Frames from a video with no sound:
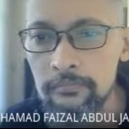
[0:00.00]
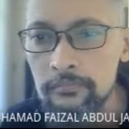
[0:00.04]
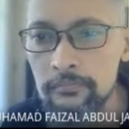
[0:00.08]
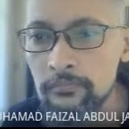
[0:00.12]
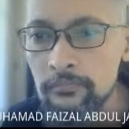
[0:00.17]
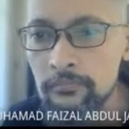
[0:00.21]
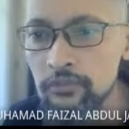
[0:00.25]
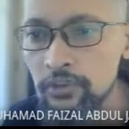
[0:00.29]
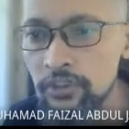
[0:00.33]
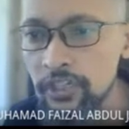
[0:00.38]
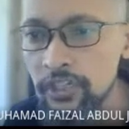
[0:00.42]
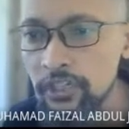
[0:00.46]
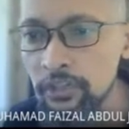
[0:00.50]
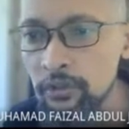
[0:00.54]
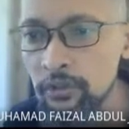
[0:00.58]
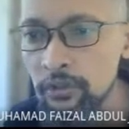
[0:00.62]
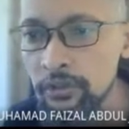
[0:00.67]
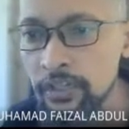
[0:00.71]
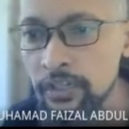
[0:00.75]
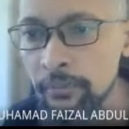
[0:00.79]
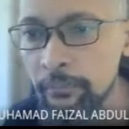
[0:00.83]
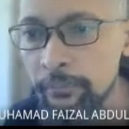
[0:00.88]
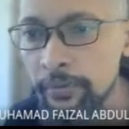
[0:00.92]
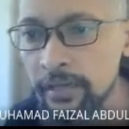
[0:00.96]
Take a
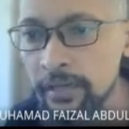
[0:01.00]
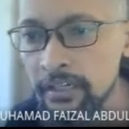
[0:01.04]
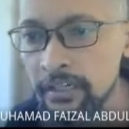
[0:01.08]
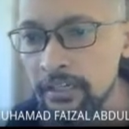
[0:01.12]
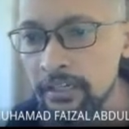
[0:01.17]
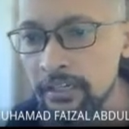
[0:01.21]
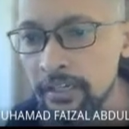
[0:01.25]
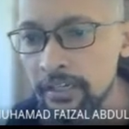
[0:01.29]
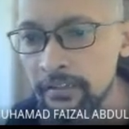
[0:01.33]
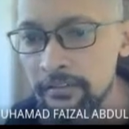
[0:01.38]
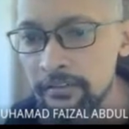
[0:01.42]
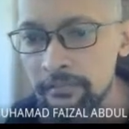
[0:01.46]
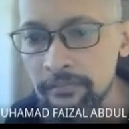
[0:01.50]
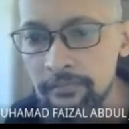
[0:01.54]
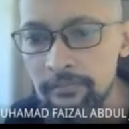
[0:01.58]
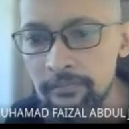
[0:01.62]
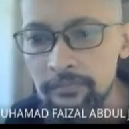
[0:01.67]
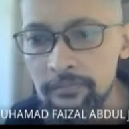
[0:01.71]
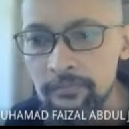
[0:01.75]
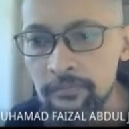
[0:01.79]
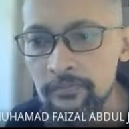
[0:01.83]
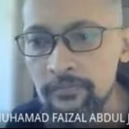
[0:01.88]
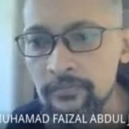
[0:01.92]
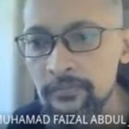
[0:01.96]
look at back again.
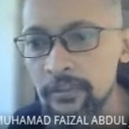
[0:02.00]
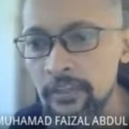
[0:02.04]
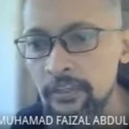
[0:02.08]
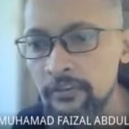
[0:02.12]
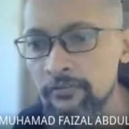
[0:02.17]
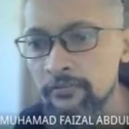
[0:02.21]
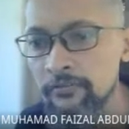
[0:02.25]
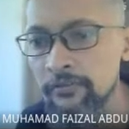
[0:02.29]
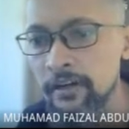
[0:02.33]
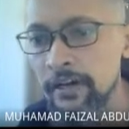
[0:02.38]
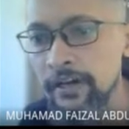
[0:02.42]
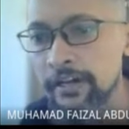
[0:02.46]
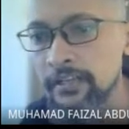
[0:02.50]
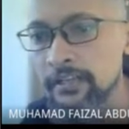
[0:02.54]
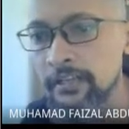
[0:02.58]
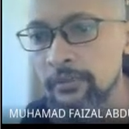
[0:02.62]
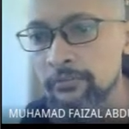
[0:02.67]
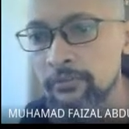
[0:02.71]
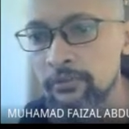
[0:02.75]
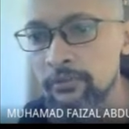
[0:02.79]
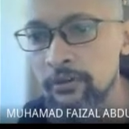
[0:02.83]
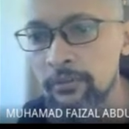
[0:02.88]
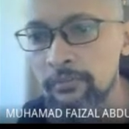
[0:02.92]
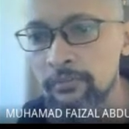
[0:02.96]
Okay, find the
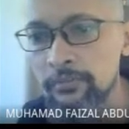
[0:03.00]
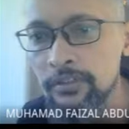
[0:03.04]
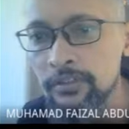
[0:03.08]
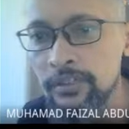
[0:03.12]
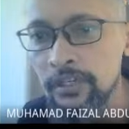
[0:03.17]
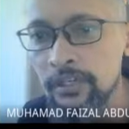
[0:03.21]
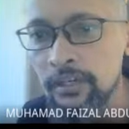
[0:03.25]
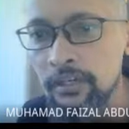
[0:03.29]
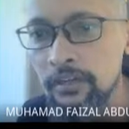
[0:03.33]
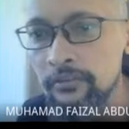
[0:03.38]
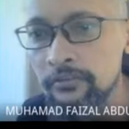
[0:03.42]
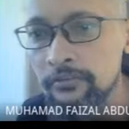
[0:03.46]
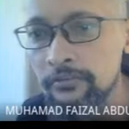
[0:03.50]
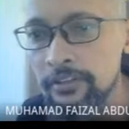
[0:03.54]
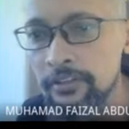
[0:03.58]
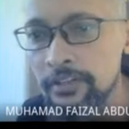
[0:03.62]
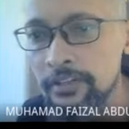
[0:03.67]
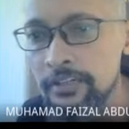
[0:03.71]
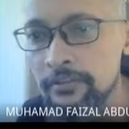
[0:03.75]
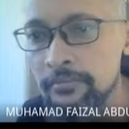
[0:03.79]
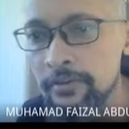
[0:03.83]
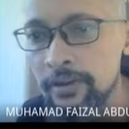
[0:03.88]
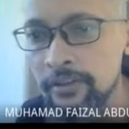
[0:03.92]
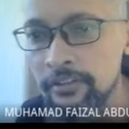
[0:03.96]
proper kind of
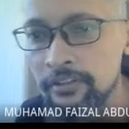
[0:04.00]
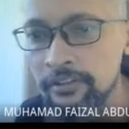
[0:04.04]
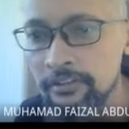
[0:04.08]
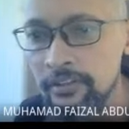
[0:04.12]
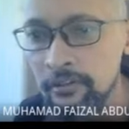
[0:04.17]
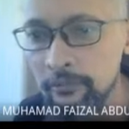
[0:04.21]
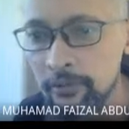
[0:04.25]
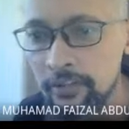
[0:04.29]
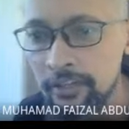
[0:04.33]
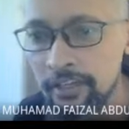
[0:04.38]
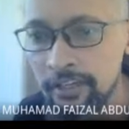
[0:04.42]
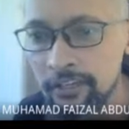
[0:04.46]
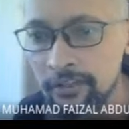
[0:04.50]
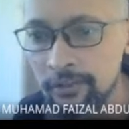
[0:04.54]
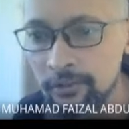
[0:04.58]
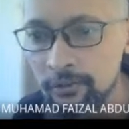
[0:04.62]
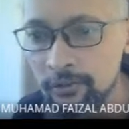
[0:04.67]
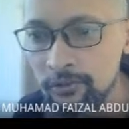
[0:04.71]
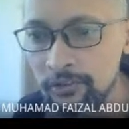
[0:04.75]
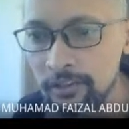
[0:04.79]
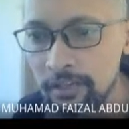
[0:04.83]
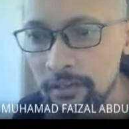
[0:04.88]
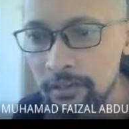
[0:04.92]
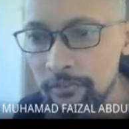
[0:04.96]
images that we can
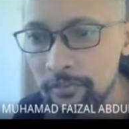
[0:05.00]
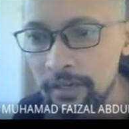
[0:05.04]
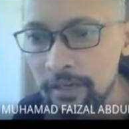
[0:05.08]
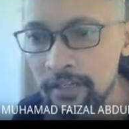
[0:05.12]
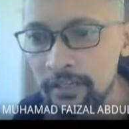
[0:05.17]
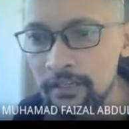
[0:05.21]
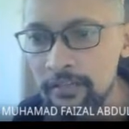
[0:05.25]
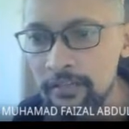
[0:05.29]
use there back.